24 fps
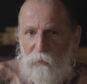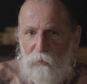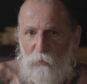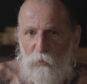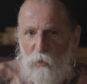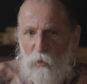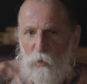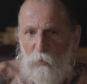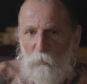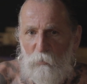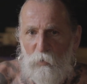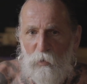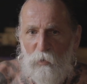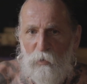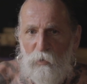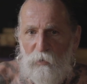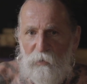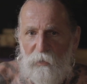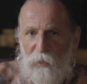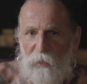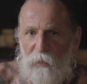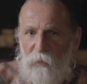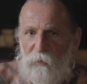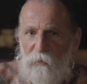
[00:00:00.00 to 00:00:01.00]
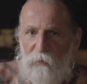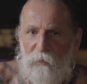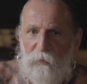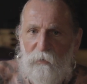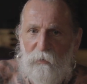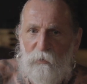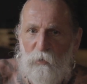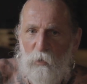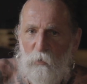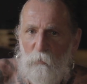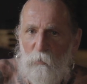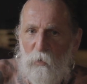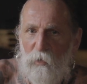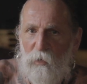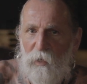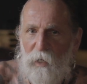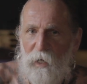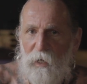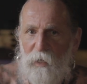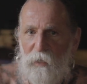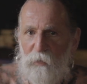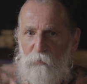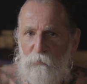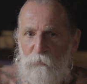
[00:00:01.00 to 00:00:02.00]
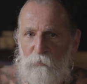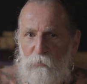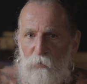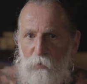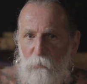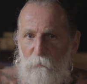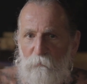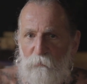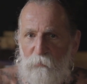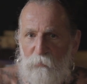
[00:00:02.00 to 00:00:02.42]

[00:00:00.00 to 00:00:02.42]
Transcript: No more death, no more life,